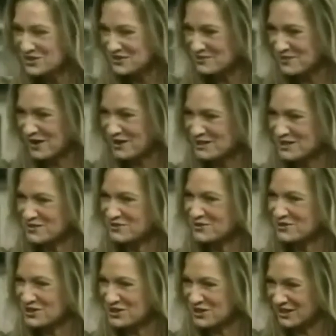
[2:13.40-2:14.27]
policy
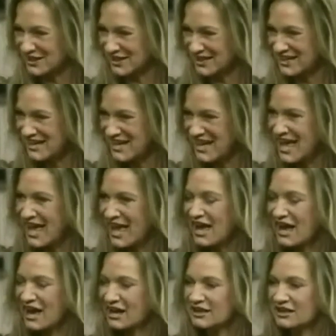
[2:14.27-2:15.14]
for Chili,
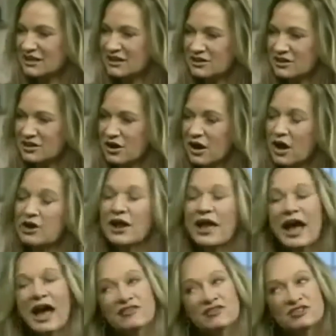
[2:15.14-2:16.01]
and on
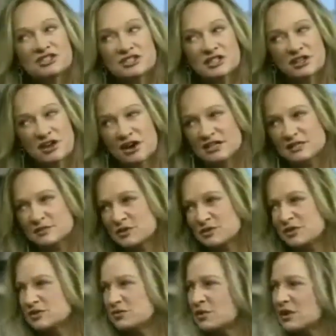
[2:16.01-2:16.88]
average they cost
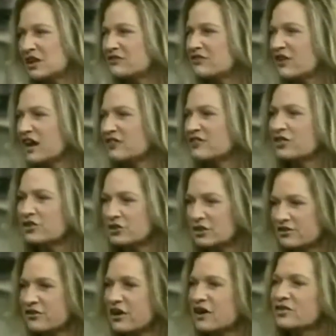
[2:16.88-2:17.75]
between $25 and
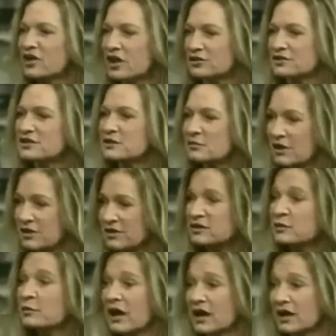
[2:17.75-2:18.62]
$35 a month,
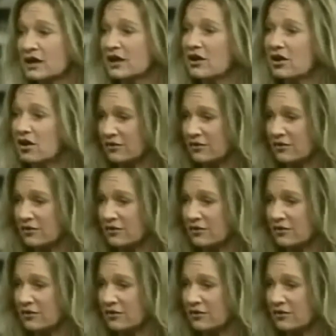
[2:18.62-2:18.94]
depending on